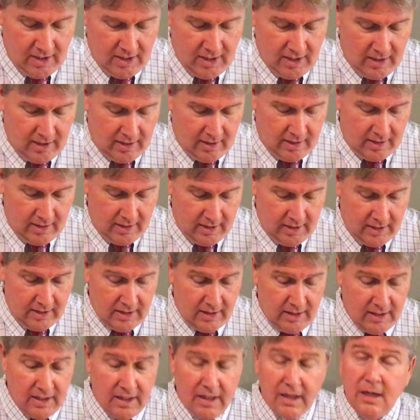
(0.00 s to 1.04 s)
in
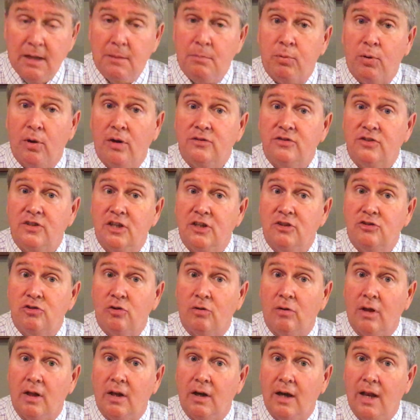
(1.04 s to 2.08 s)
any
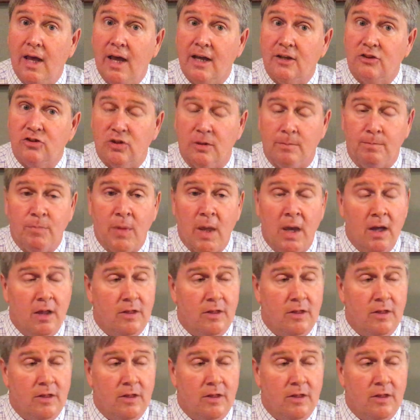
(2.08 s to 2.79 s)
presidential election.